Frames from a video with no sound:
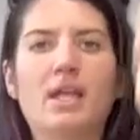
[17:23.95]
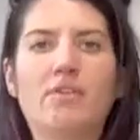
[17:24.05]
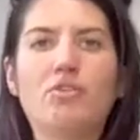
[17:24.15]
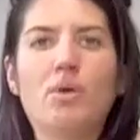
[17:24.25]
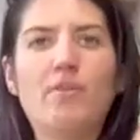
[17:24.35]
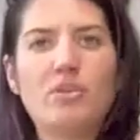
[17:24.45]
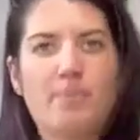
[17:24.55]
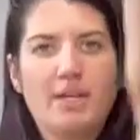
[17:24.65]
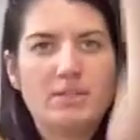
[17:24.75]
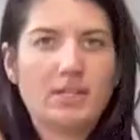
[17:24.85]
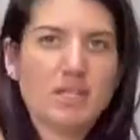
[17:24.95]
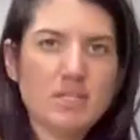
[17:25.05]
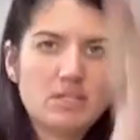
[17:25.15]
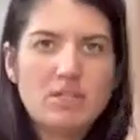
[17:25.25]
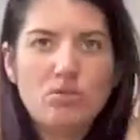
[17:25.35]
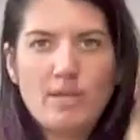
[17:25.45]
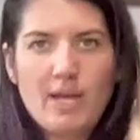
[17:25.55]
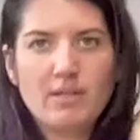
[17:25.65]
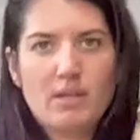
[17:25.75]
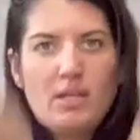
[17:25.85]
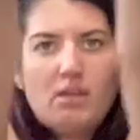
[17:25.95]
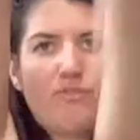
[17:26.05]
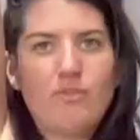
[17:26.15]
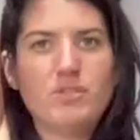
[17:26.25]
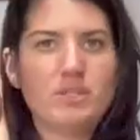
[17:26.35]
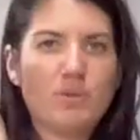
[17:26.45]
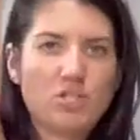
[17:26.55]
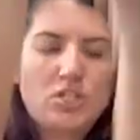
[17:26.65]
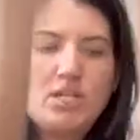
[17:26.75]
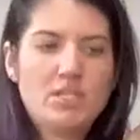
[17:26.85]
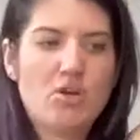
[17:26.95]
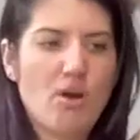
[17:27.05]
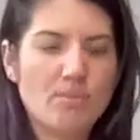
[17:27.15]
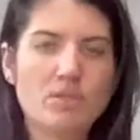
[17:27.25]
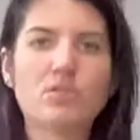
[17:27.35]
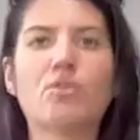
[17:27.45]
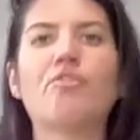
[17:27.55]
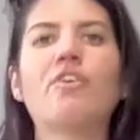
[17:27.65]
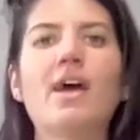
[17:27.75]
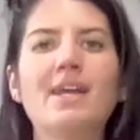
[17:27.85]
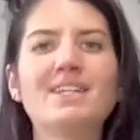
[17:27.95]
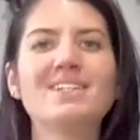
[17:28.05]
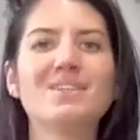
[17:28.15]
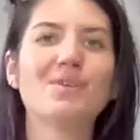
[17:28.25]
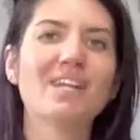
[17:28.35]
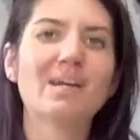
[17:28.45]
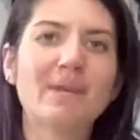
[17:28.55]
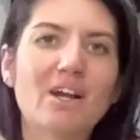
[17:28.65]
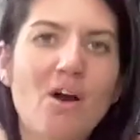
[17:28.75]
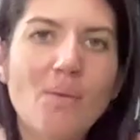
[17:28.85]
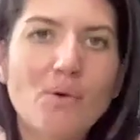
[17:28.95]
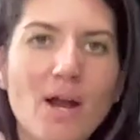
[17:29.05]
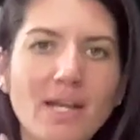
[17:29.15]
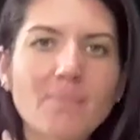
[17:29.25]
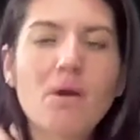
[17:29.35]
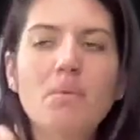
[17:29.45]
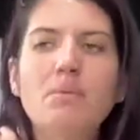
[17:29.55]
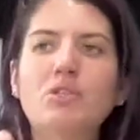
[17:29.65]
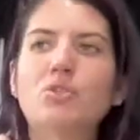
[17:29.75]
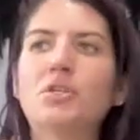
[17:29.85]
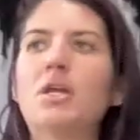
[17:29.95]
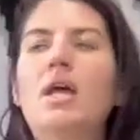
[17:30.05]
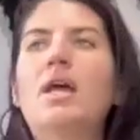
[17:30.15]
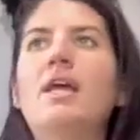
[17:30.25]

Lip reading: And if you have to bend like this, then do that. The fullest expression is arms. So find, you can hear my arm cracking, probably my shoulder.